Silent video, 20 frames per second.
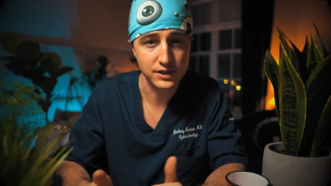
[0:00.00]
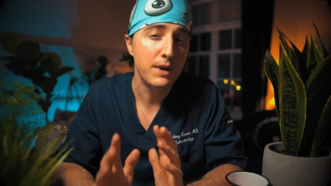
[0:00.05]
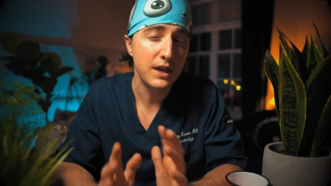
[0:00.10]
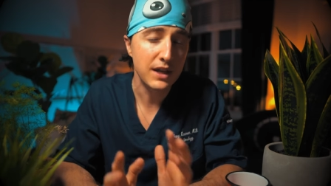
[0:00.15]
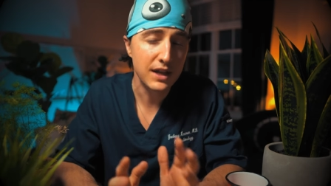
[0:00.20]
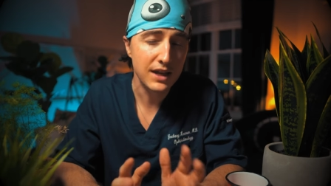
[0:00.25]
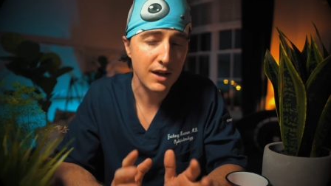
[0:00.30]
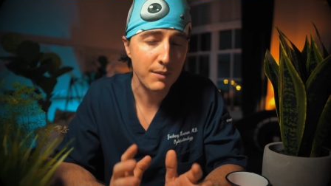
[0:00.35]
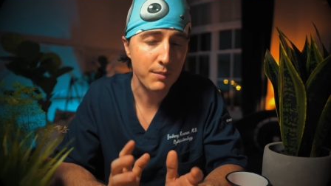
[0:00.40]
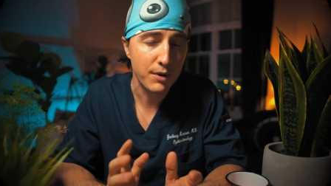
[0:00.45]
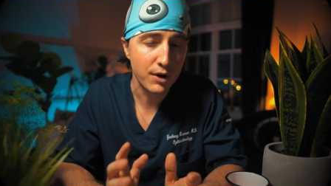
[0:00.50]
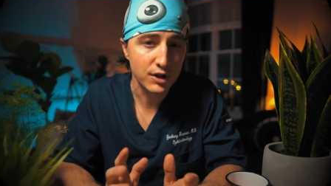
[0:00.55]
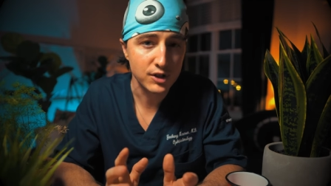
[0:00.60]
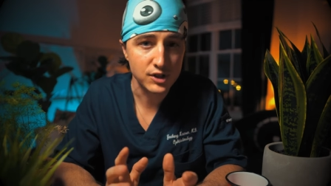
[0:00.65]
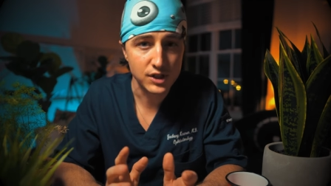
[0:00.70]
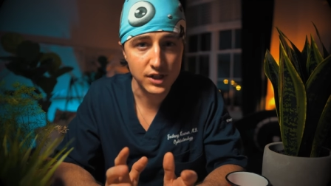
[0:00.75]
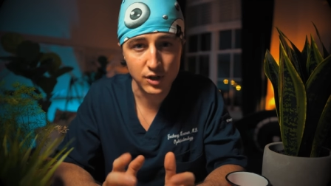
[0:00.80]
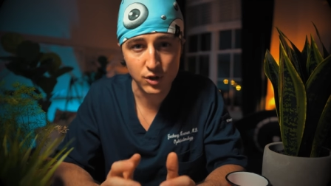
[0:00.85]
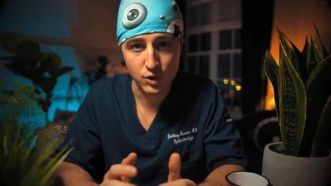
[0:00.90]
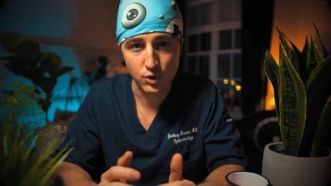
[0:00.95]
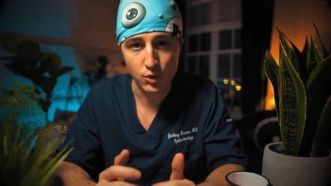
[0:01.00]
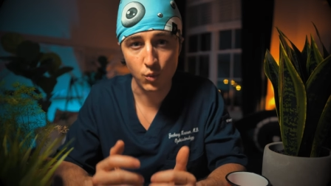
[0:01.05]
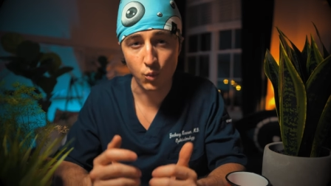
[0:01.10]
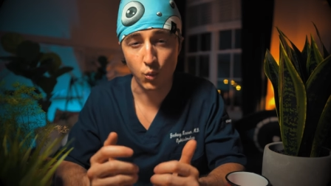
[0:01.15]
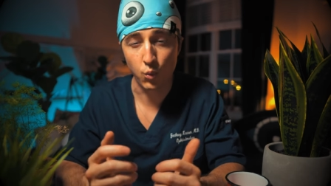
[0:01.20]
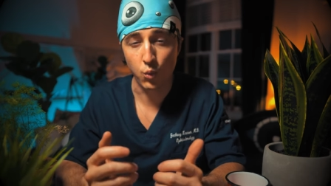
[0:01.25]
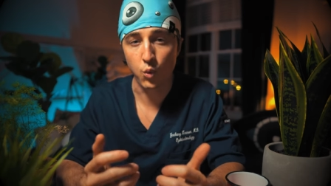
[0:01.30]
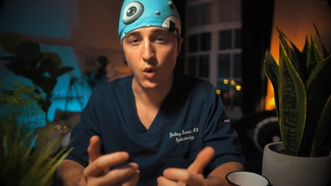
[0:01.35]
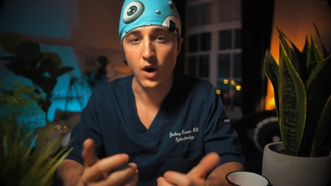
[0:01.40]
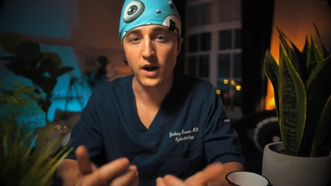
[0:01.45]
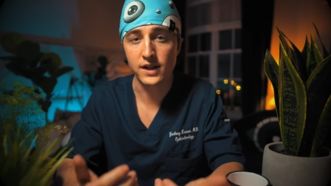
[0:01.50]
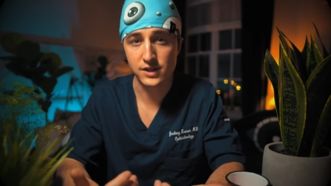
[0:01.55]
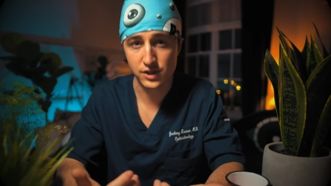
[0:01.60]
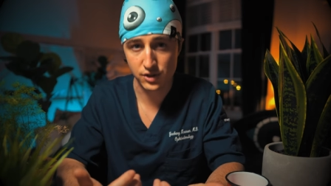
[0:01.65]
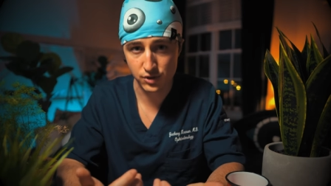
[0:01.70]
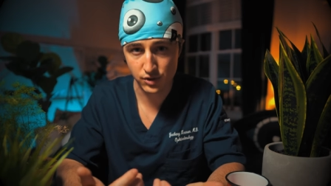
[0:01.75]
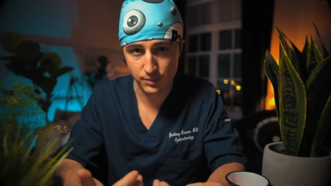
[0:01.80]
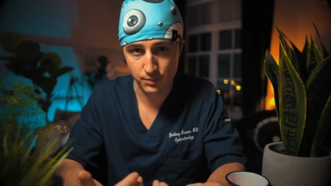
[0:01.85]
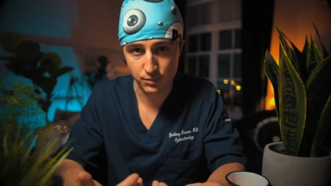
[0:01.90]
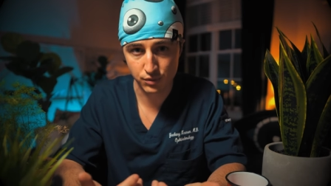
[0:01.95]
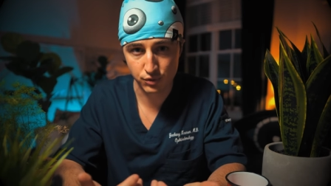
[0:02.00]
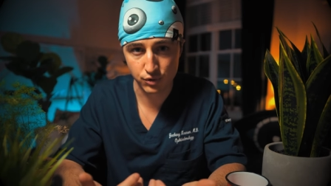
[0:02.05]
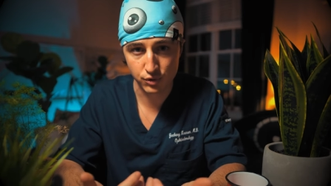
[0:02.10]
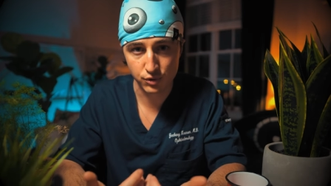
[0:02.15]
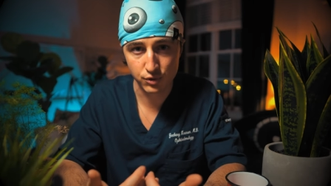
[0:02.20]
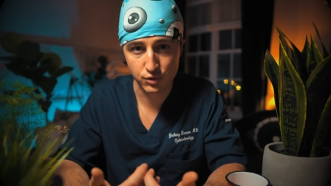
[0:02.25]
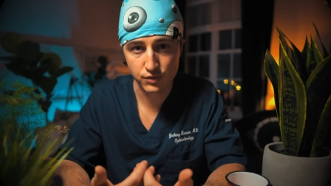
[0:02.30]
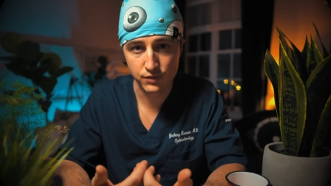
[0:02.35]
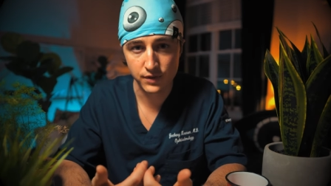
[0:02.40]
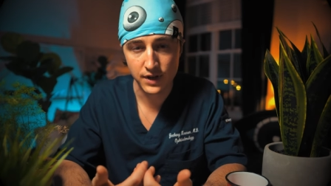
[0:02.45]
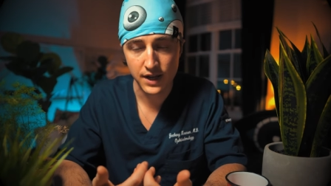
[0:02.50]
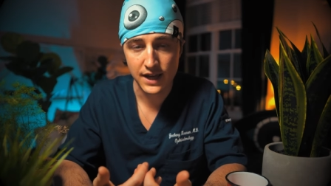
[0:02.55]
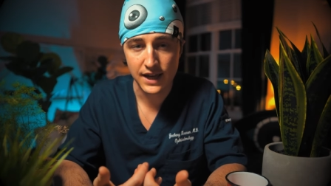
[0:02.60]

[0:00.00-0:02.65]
Be a person who wants to improve